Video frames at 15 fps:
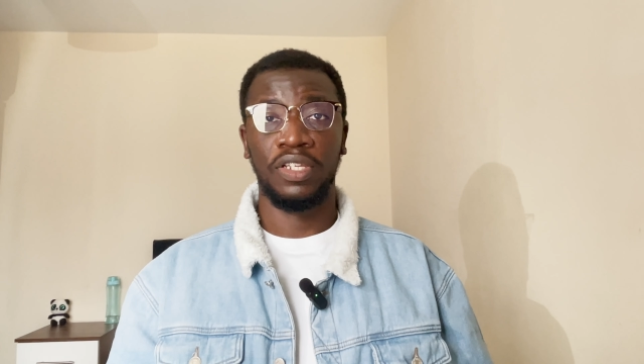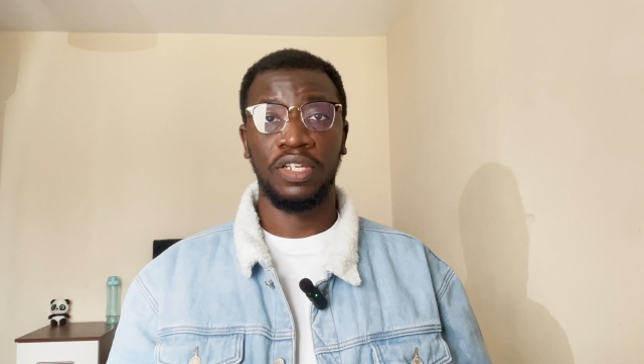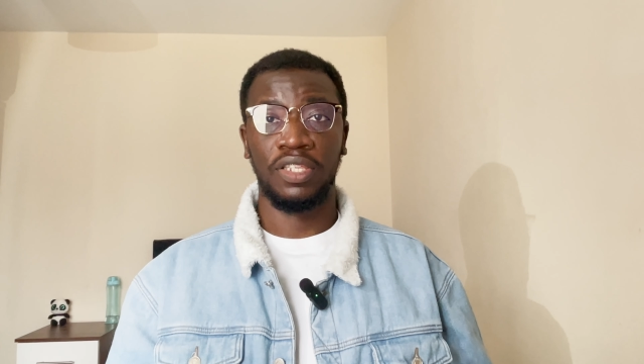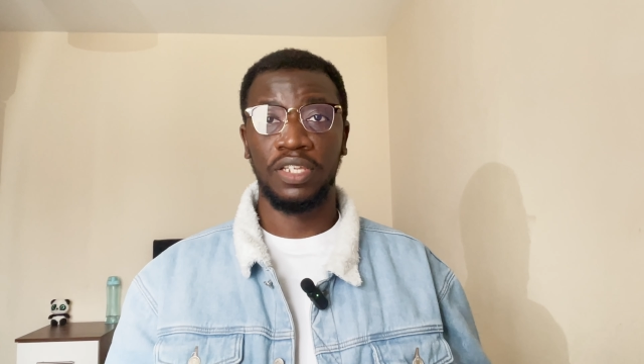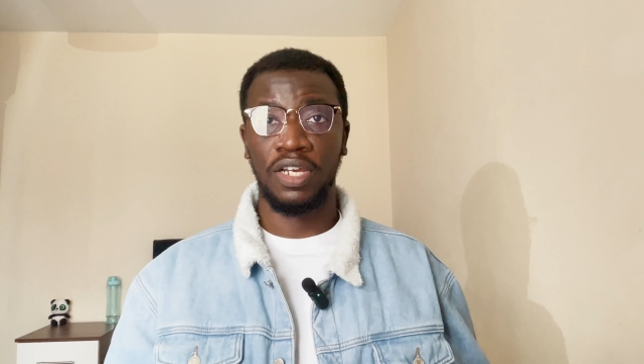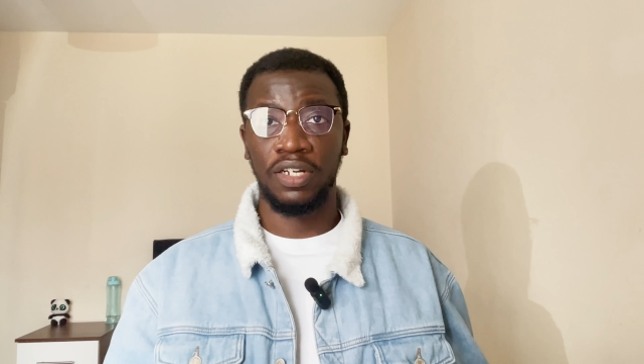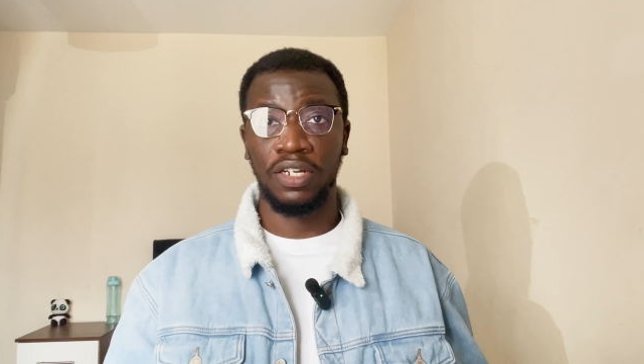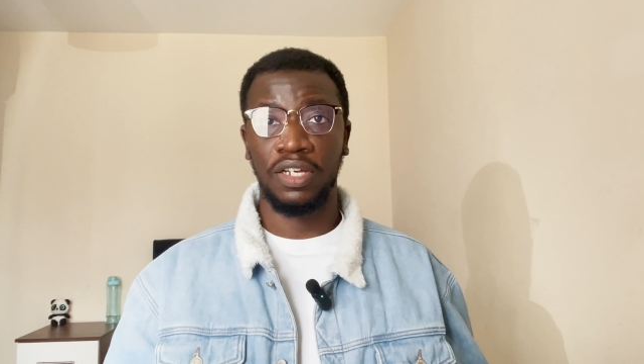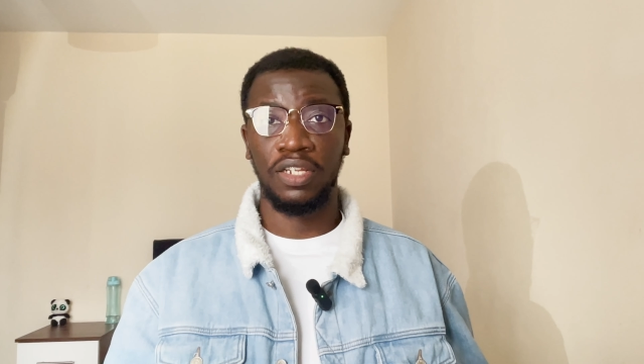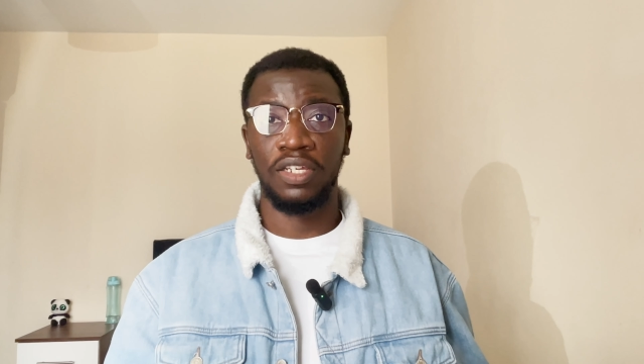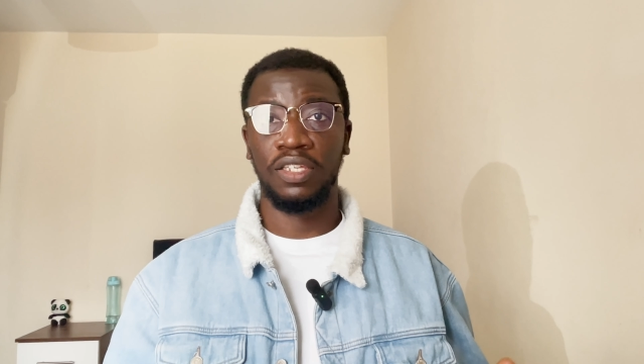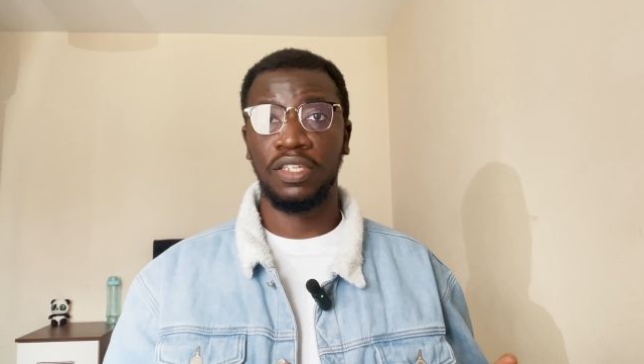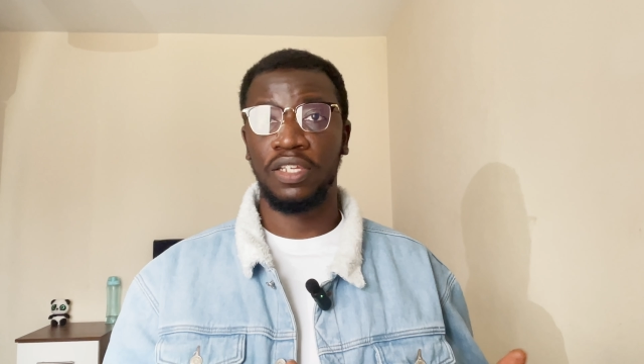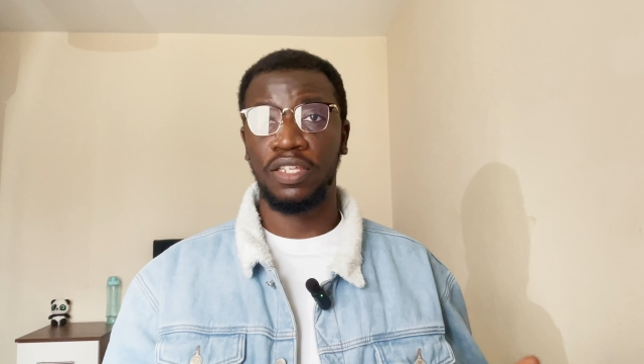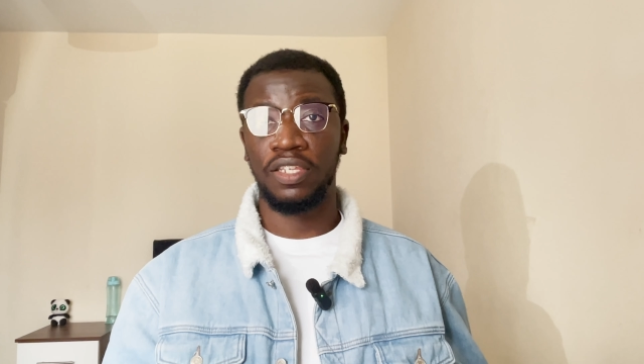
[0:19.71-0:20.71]
data
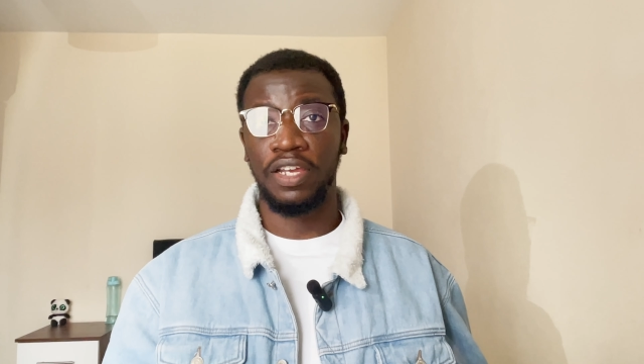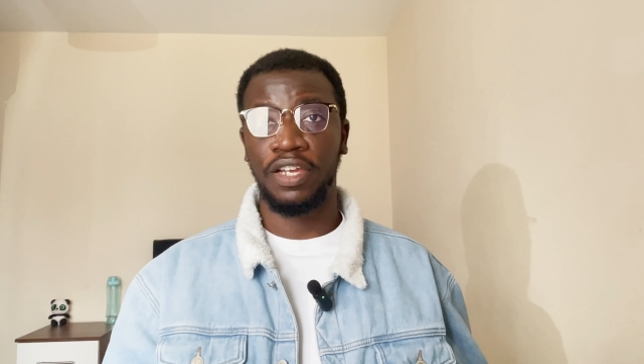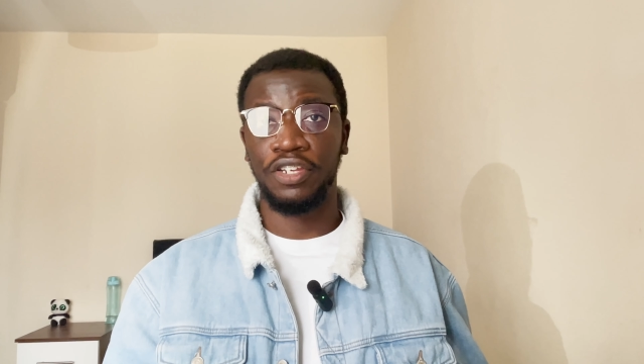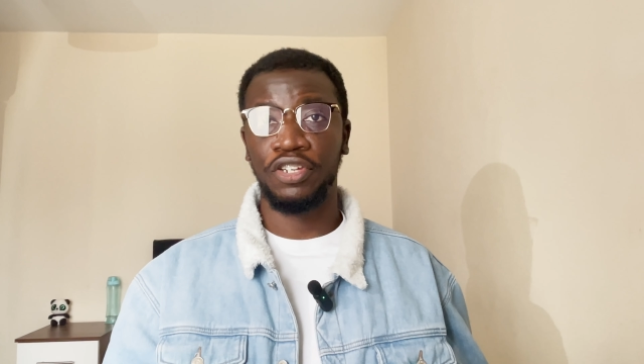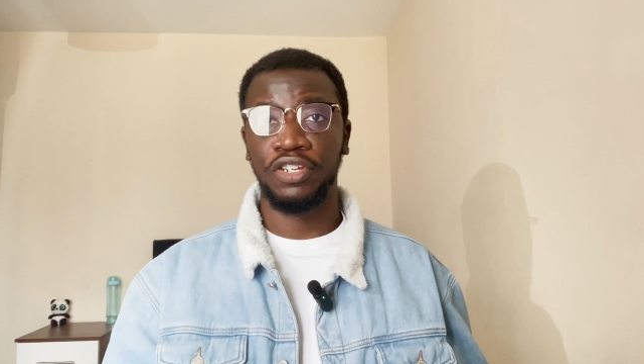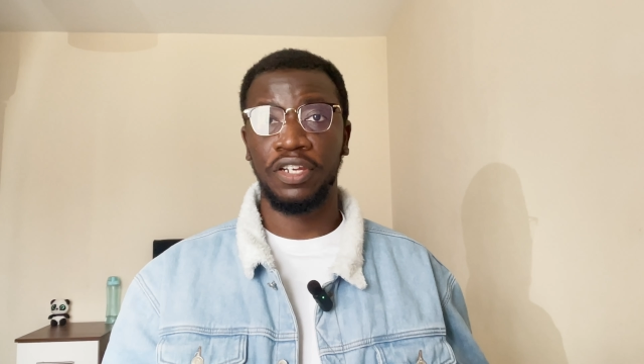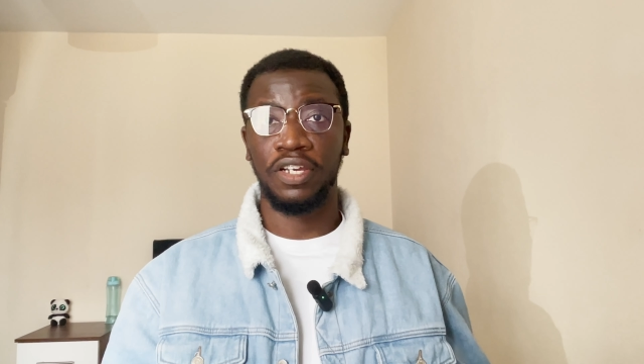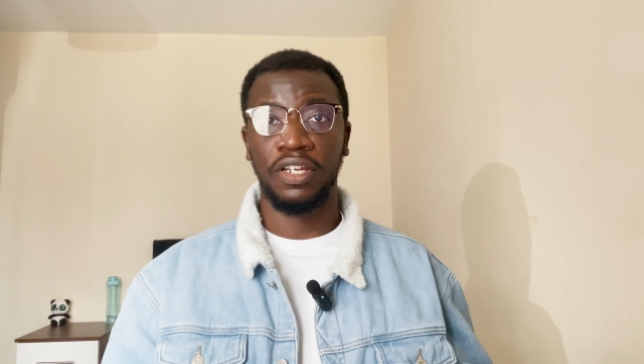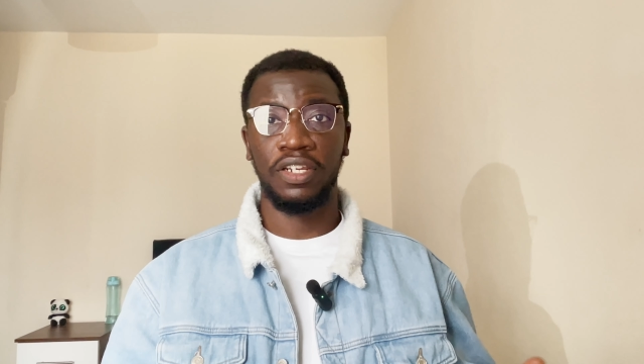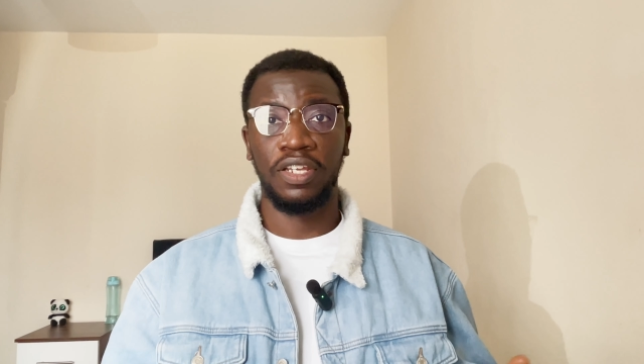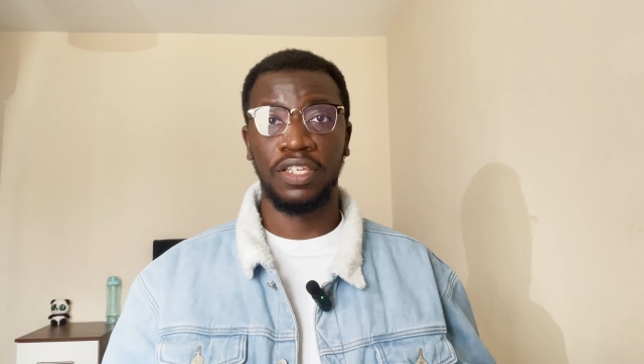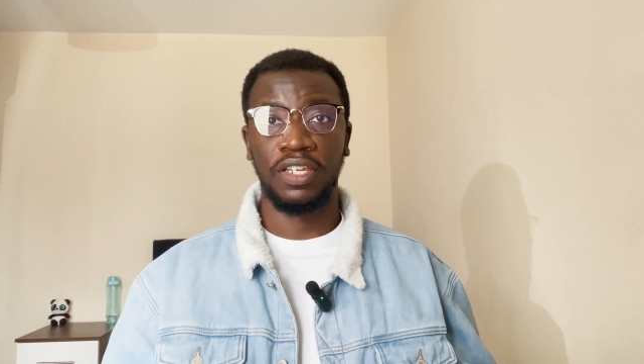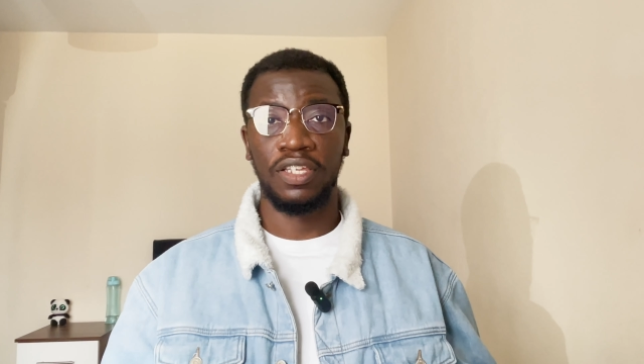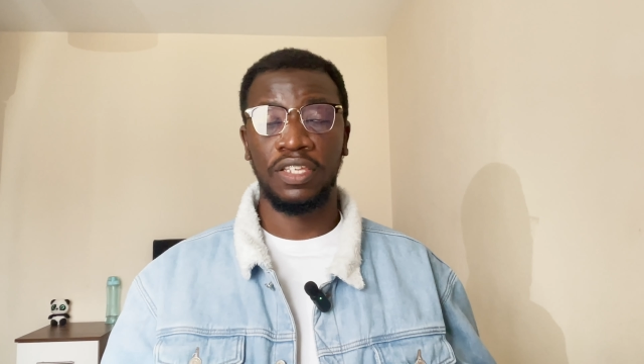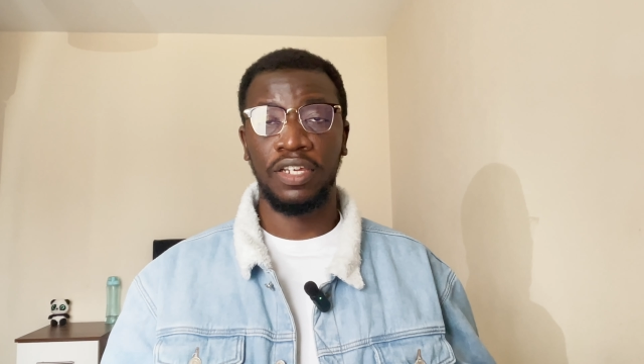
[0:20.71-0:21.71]
analyst, data engineer, and
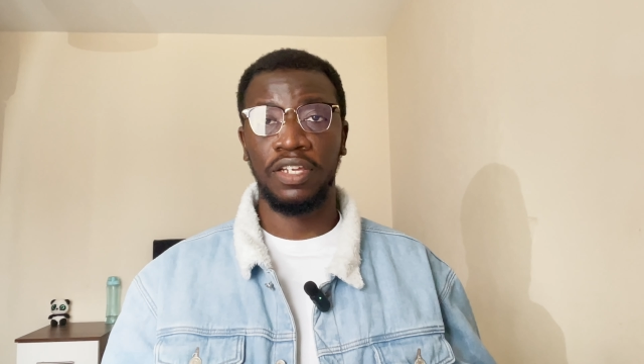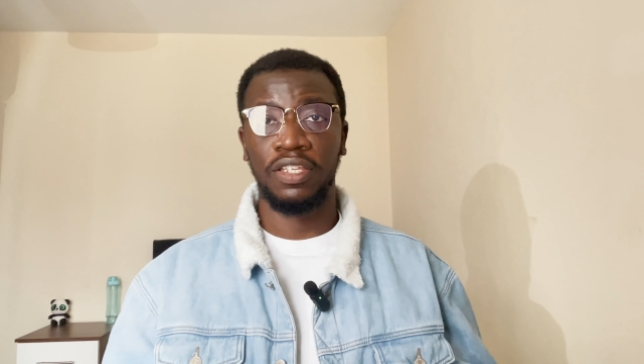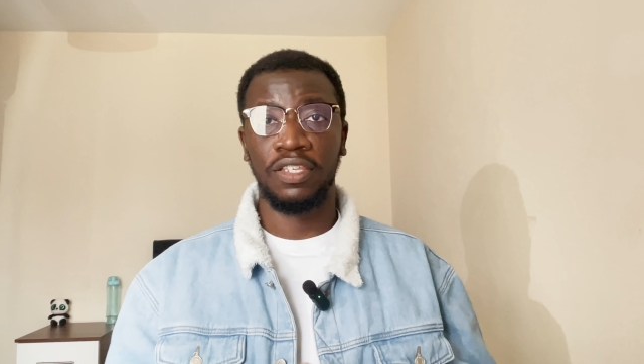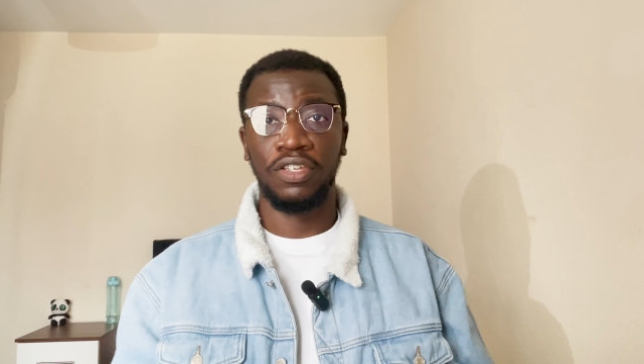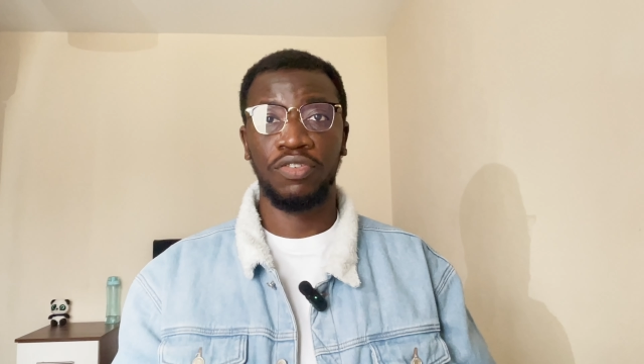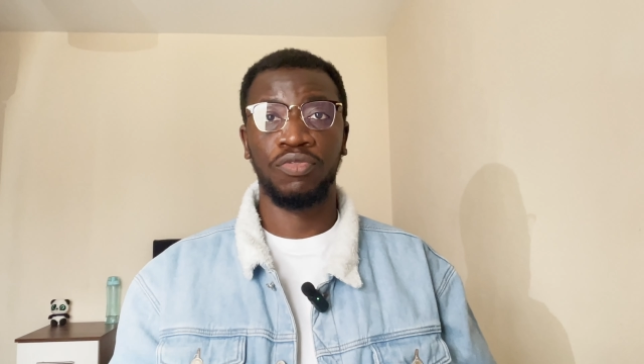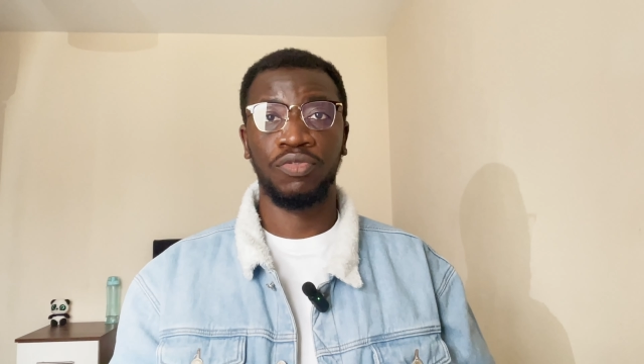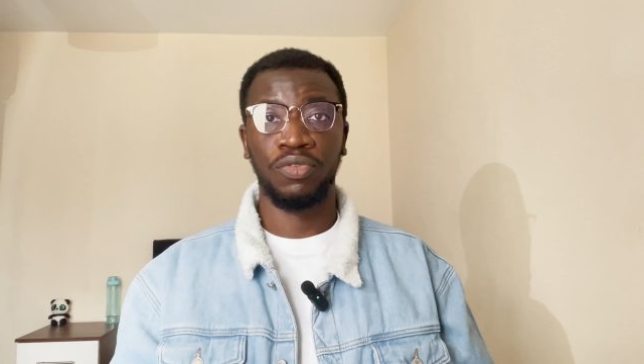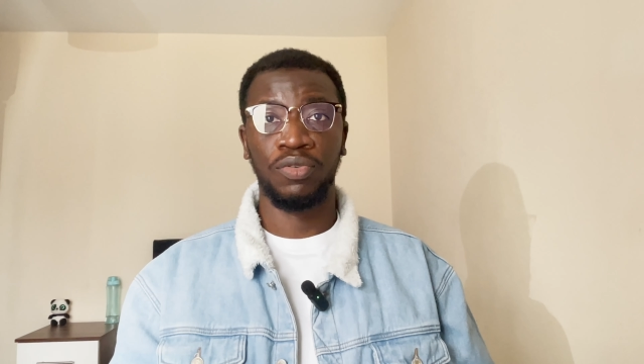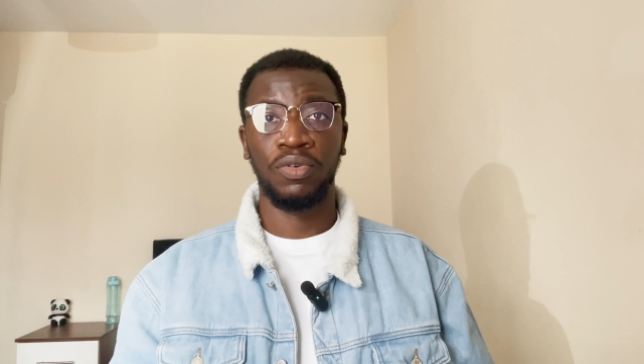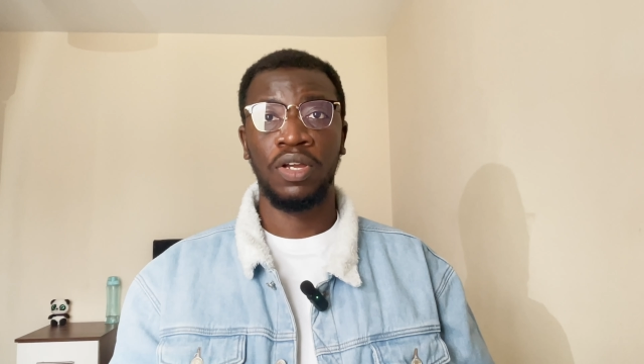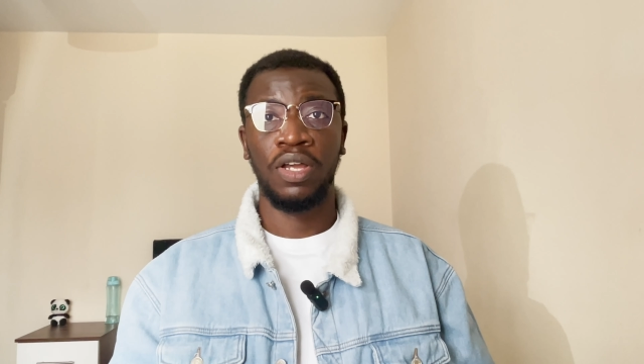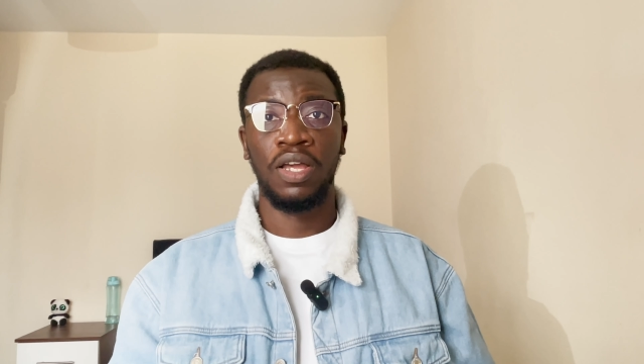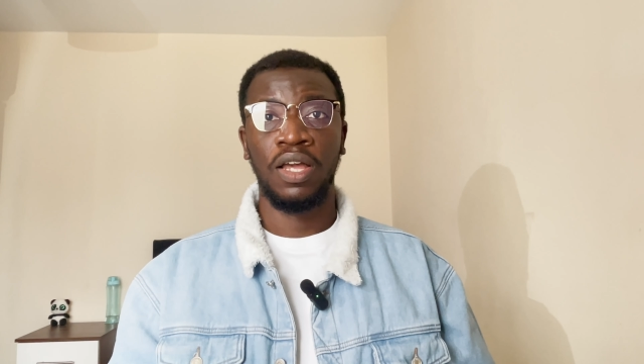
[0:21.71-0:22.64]
data scientist role,